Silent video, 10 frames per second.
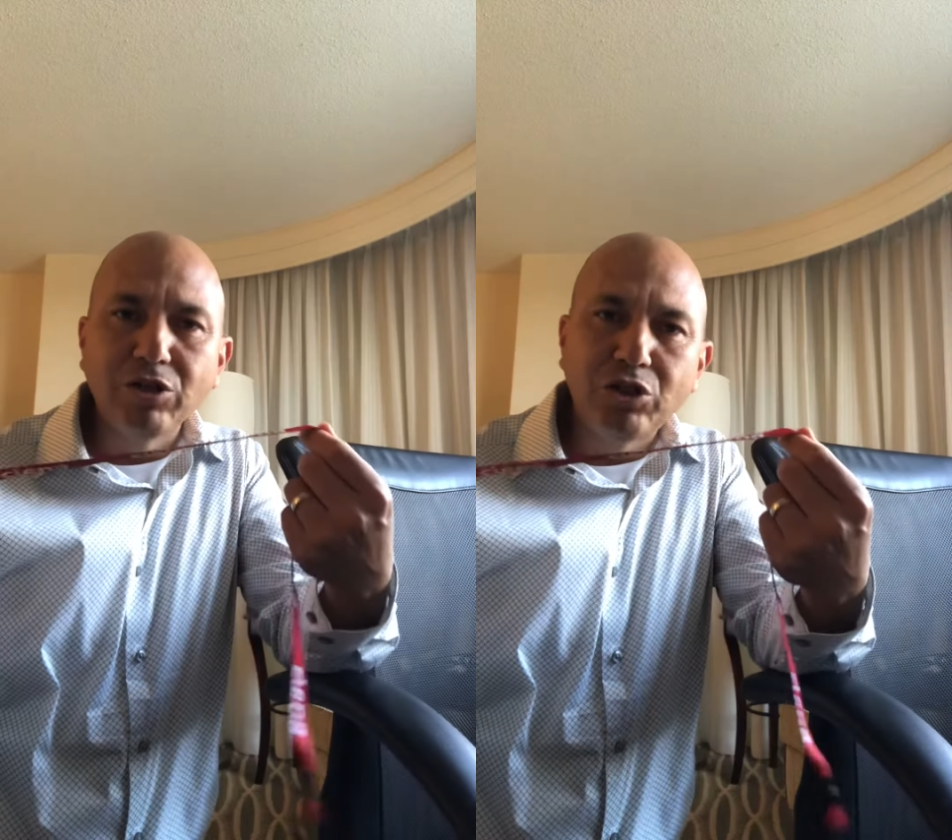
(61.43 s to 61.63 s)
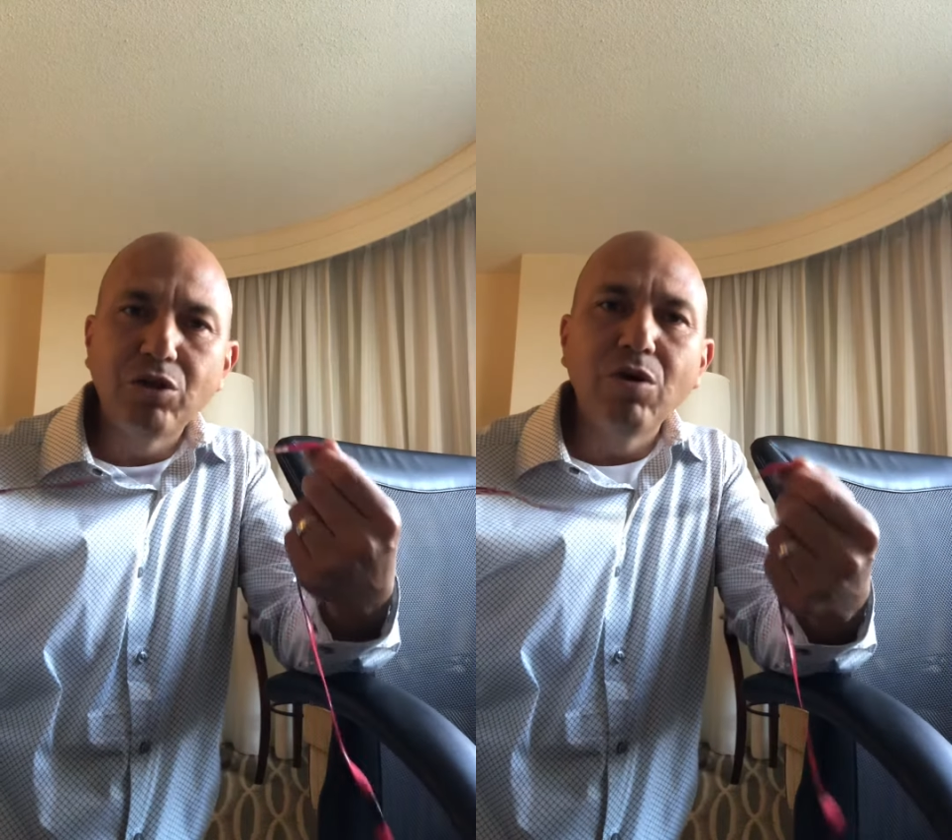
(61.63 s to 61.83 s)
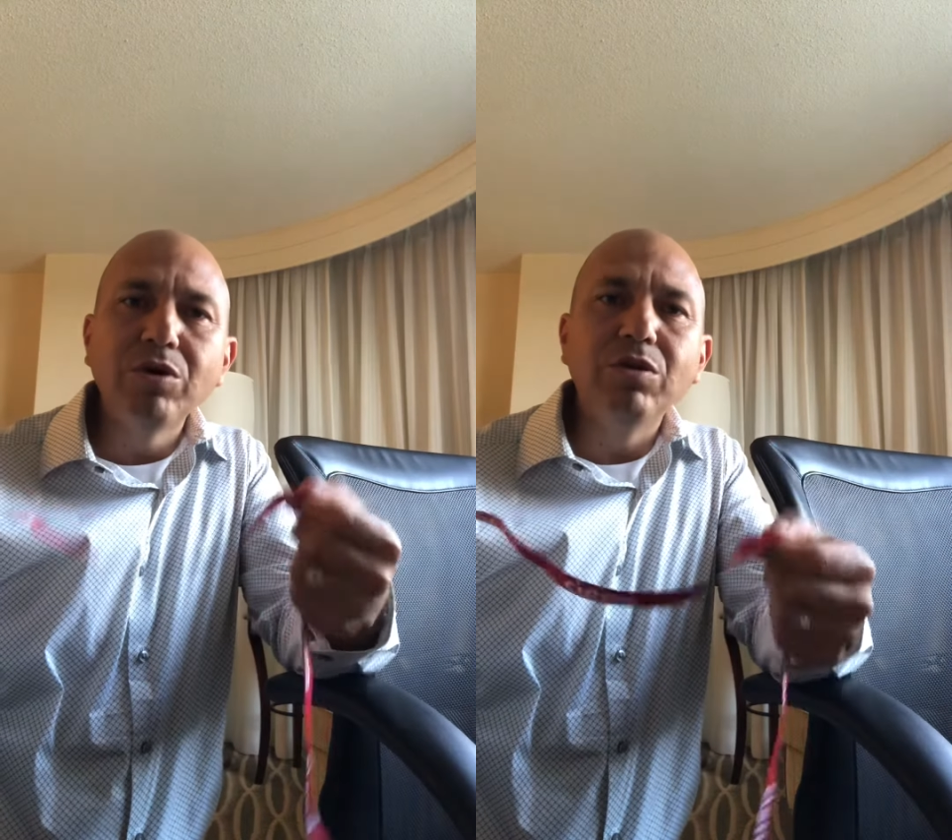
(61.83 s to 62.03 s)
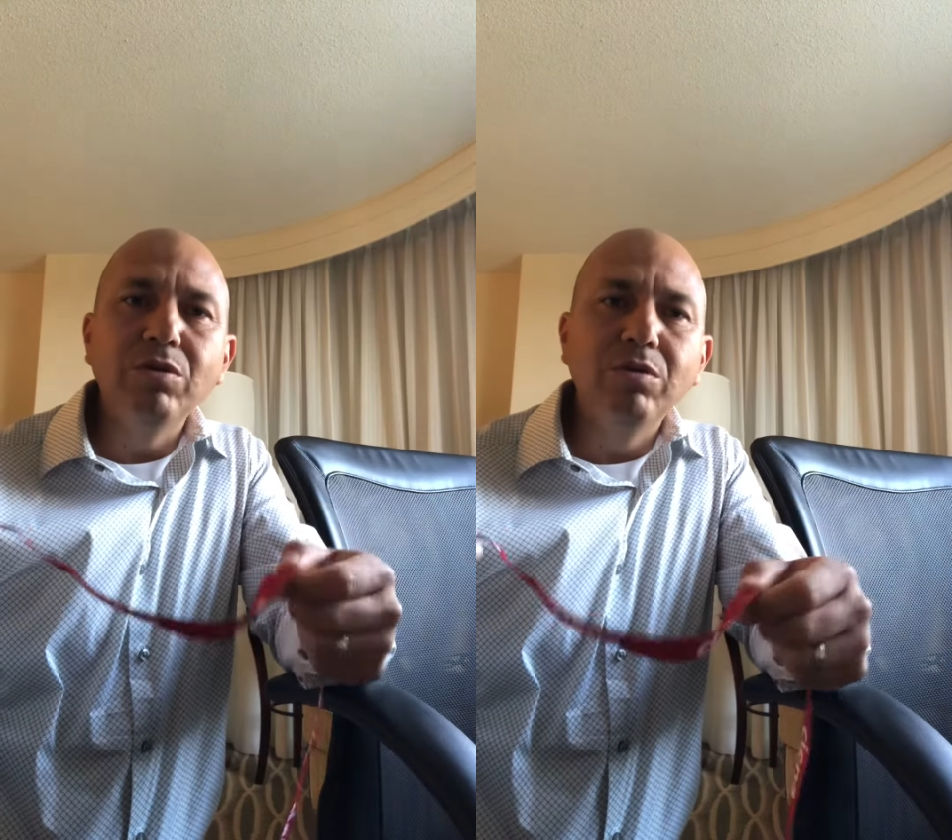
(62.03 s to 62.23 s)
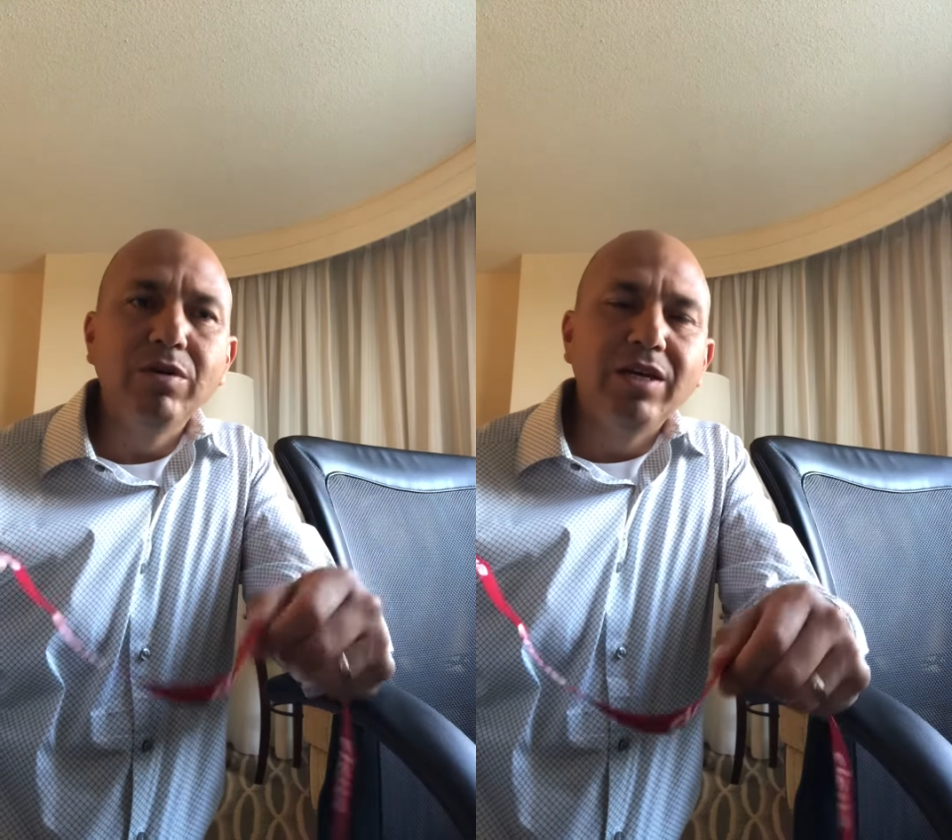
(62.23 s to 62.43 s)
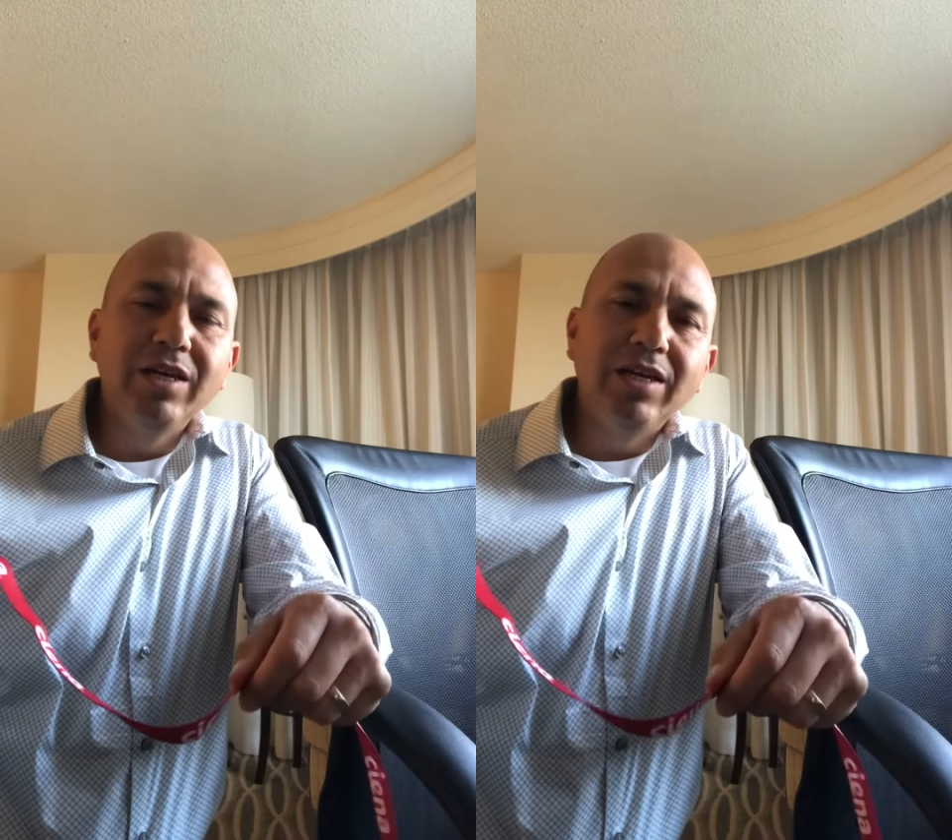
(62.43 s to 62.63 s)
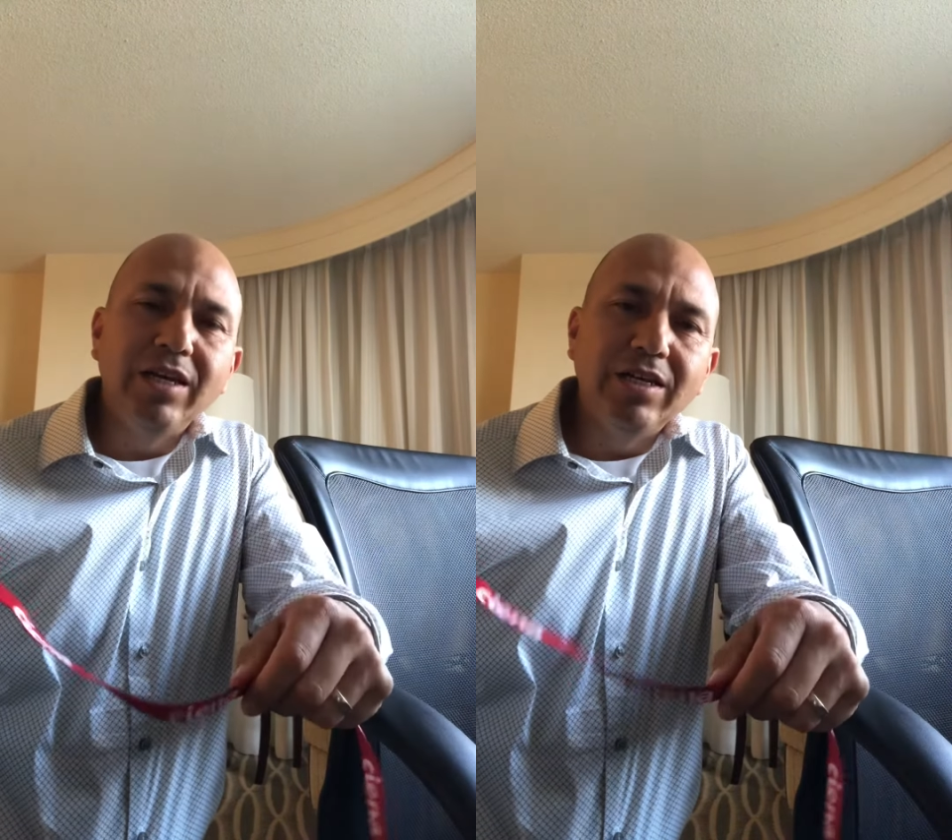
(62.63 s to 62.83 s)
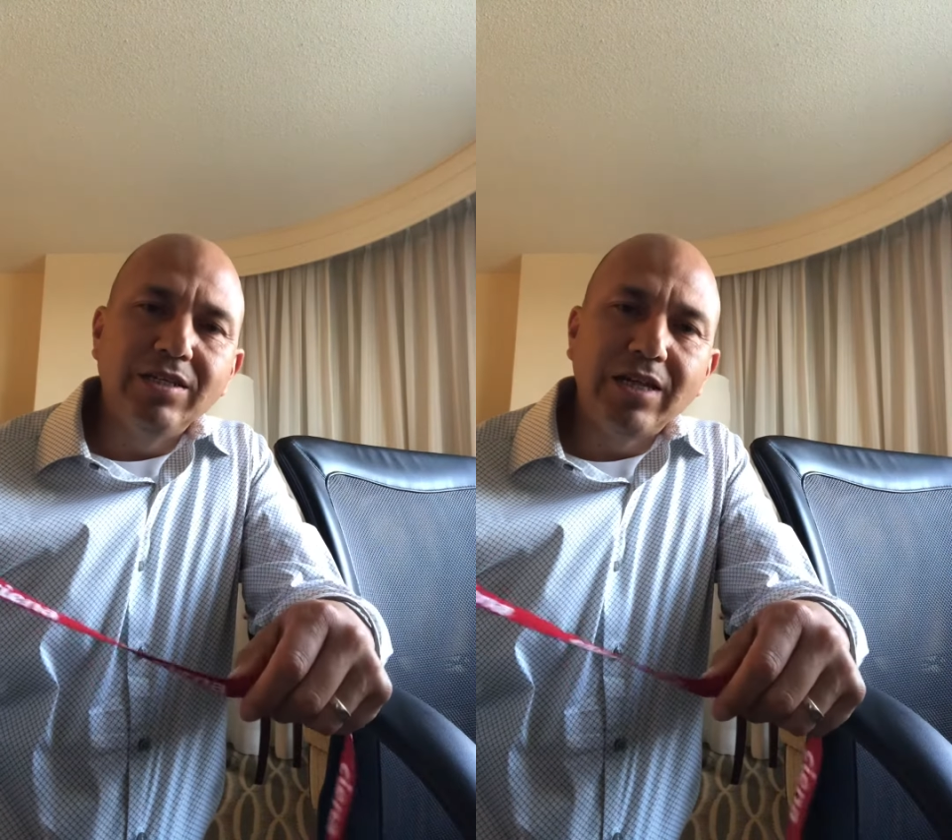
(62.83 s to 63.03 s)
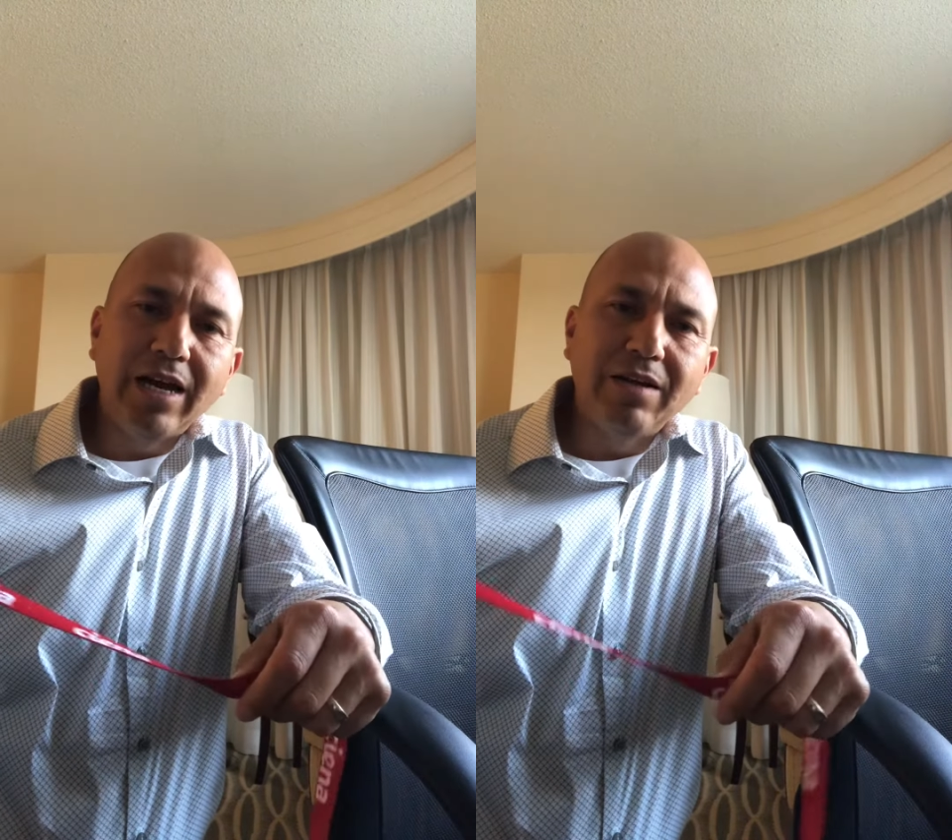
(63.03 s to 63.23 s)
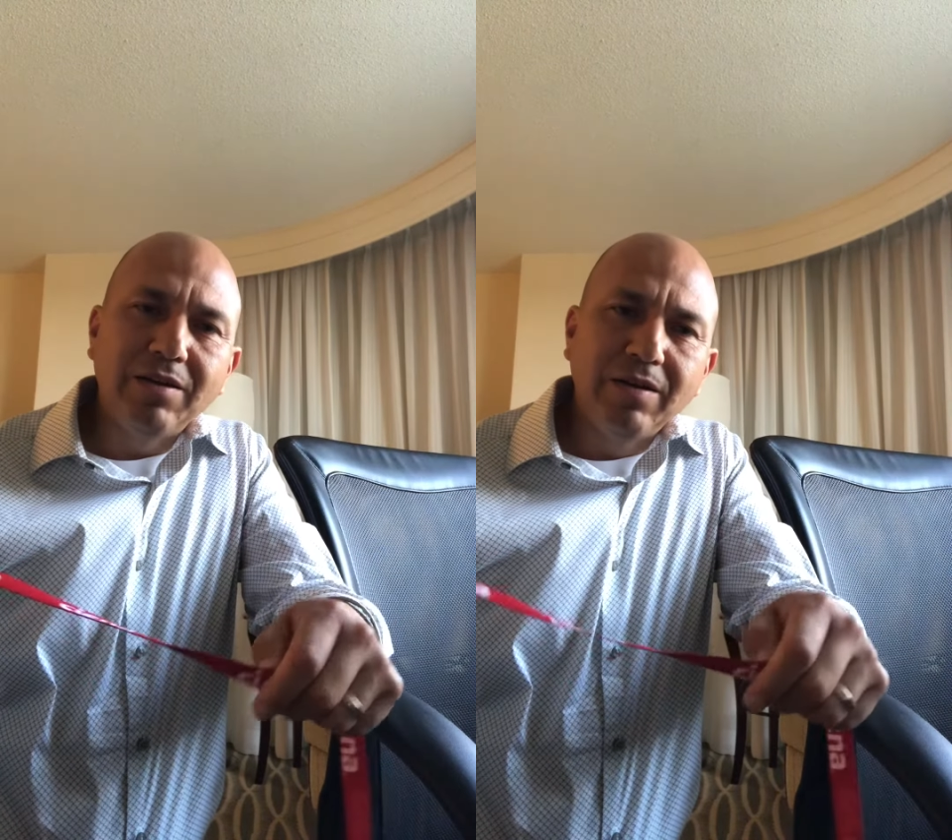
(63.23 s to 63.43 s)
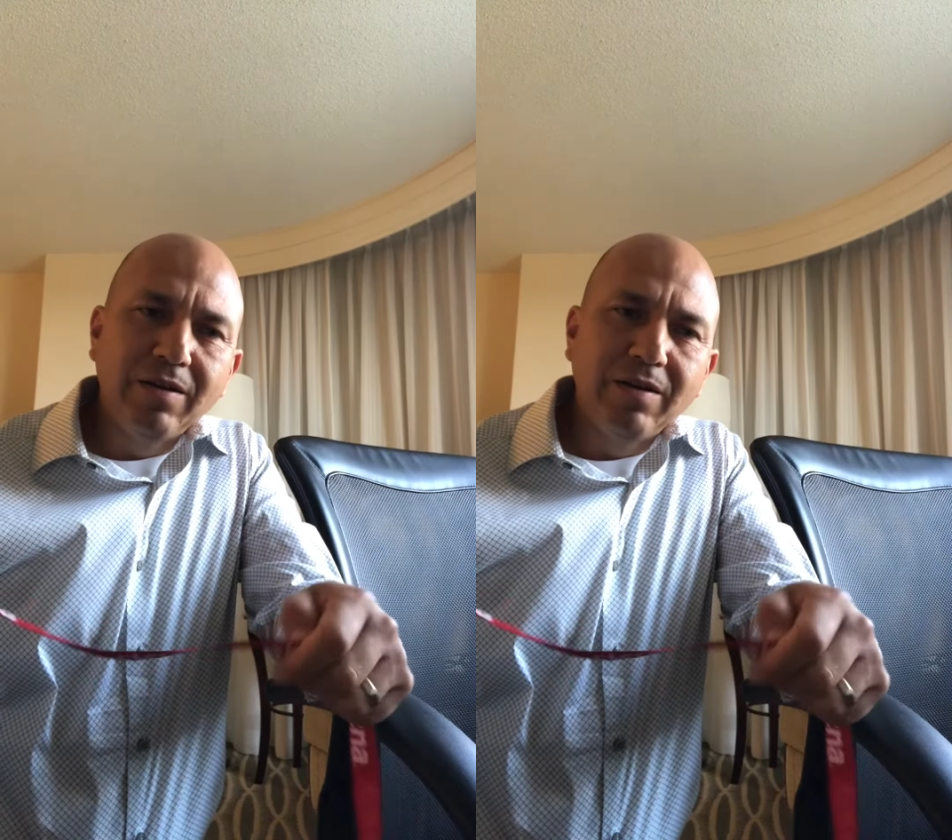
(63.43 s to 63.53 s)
show you is that